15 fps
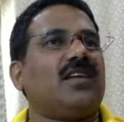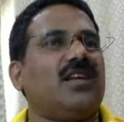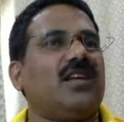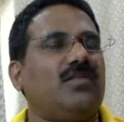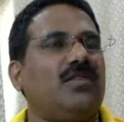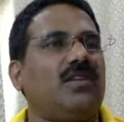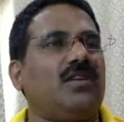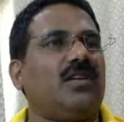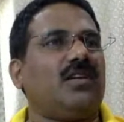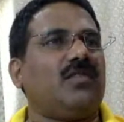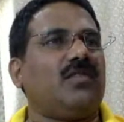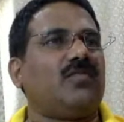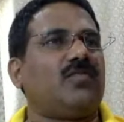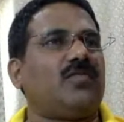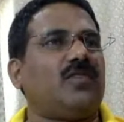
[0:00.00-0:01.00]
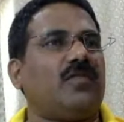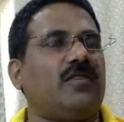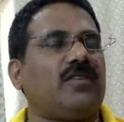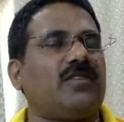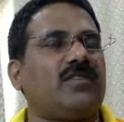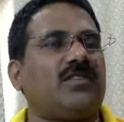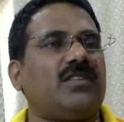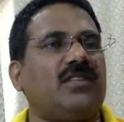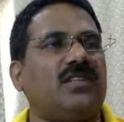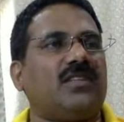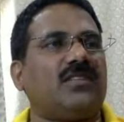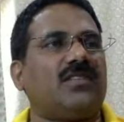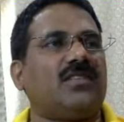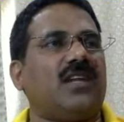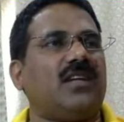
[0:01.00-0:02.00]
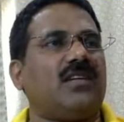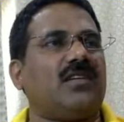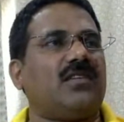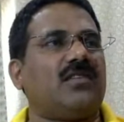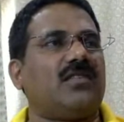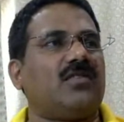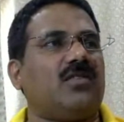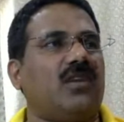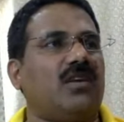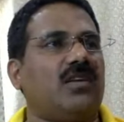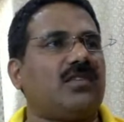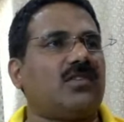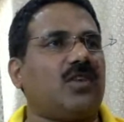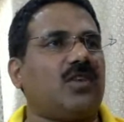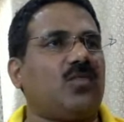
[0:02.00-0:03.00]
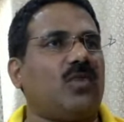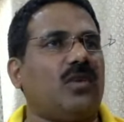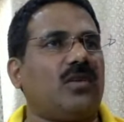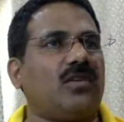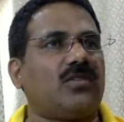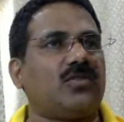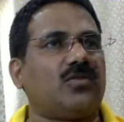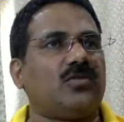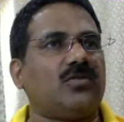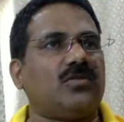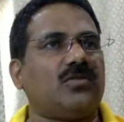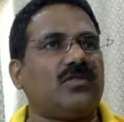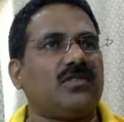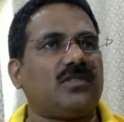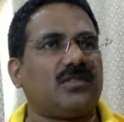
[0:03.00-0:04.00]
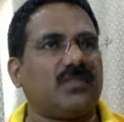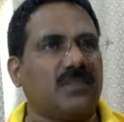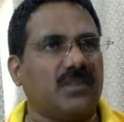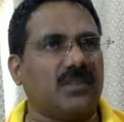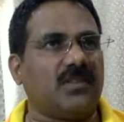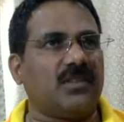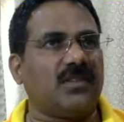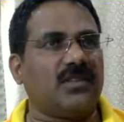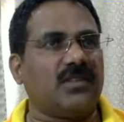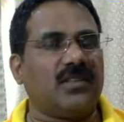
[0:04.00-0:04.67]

even the first thing is that God does not want us to sin.